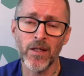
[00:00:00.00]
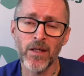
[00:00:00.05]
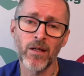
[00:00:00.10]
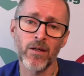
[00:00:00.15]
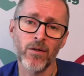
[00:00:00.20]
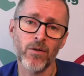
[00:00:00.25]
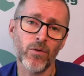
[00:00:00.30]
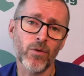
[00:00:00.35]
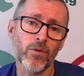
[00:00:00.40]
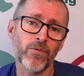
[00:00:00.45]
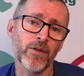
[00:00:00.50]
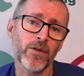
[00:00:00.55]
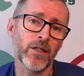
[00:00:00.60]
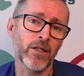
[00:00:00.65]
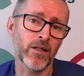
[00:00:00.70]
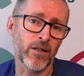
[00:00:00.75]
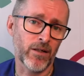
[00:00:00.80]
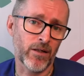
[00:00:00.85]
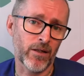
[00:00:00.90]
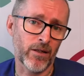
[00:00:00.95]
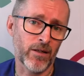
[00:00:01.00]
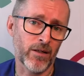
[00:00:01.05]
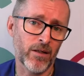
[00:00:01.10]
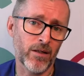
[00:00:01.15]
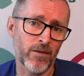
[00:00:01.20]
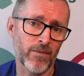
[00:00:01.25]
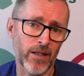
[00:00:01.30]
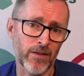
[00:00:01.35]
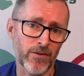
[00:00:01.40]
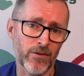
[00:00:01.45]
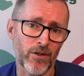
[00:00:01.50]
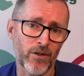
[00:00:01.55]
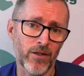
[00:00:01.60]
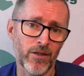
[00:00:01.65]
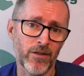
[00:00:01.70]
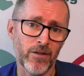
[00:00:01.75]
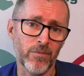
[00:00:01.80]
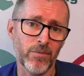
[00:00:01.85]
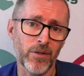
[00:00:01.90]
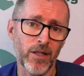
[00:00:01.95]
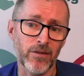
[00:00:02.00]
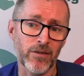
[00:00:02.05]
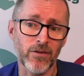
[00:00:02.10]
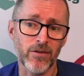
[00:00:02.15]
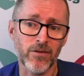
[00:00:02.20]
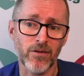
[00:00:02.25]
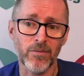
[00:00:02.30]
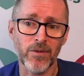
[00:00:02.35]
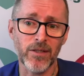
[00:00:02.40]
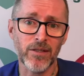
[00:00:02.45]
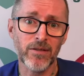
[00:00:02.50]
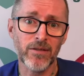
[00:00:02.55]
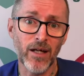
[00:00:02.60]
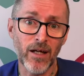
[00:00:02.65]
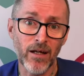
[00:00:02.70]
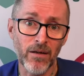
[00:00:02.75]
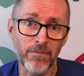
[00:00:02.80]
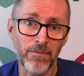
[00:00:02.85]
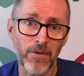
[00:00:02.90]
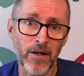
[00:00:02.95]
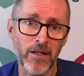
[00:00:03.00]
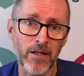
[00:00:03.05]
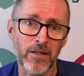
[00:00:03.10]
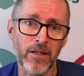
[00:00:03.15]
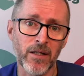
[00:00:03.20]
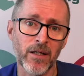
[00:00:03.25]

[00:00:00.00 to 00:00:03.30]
or for healing of anxiety in your pets. It's going to be a stack of fun.